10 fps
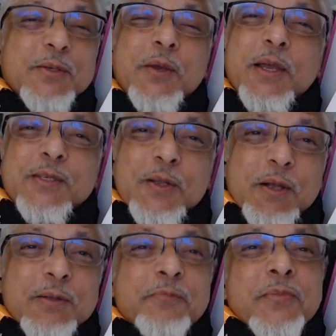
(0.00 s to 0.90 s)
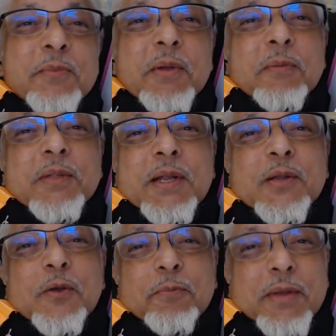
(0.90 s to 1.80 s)
Okay, it's a lot, but I'm going to try
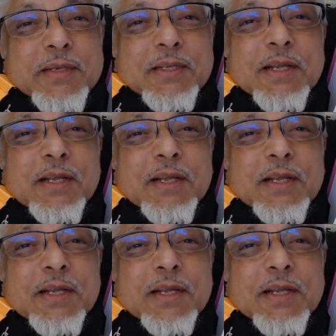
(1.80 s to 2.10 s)
and compress it.